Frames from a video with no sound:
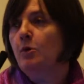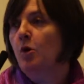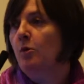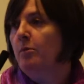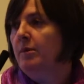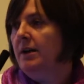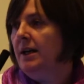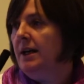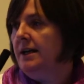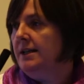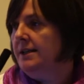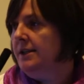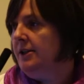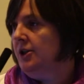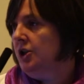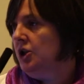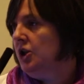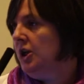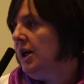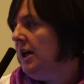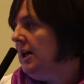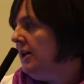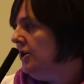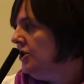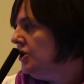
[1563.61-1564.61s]
mobilizing
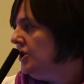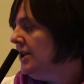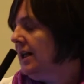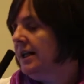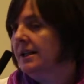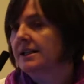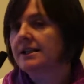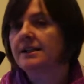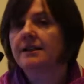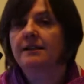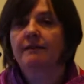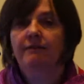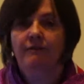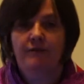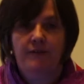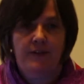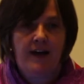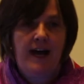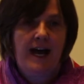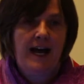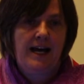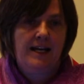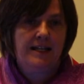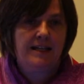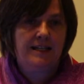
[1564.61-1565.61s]
change, that's
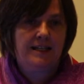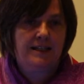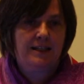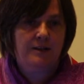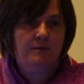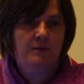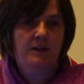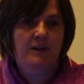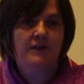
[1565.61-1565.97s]
vast.